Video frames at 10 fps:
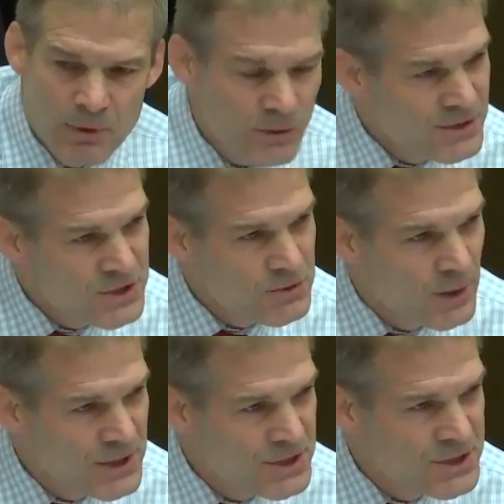in both
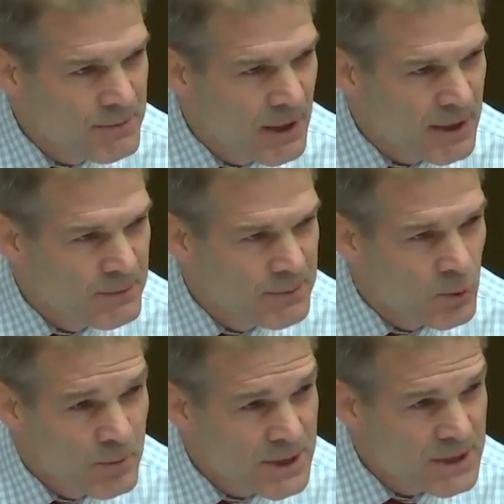situations the American
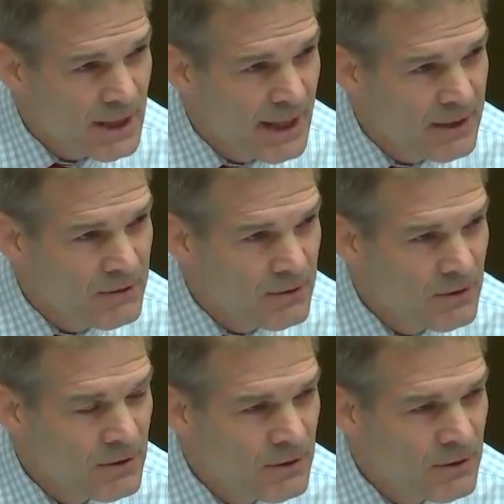people were misled?